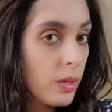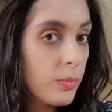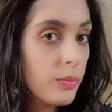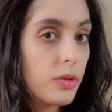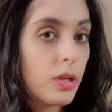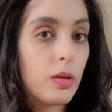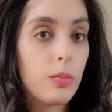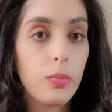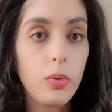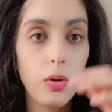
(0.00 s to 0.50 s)
I'm
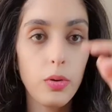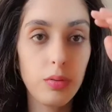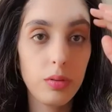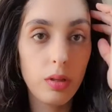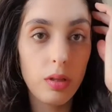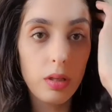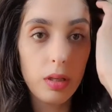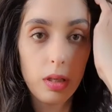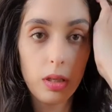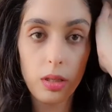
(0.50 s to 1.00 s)
gonna post
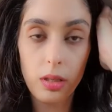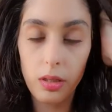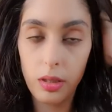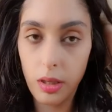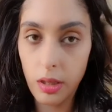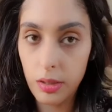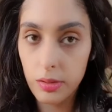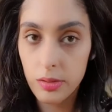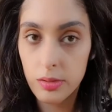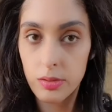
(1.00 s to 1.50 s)
a link
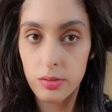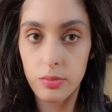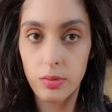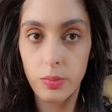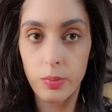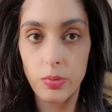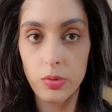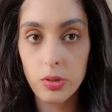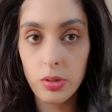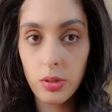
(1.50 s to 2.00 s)
and
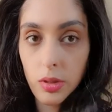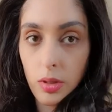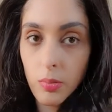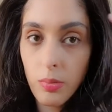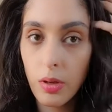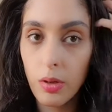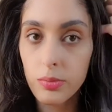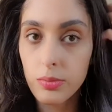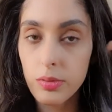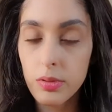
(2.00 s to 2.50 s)
description
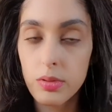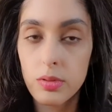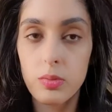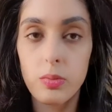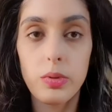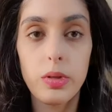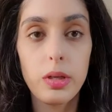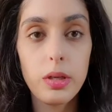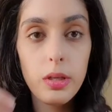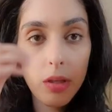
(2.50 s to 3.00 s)
about this
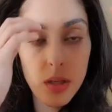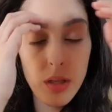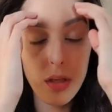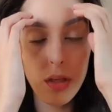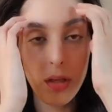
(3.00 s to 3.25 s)
wig,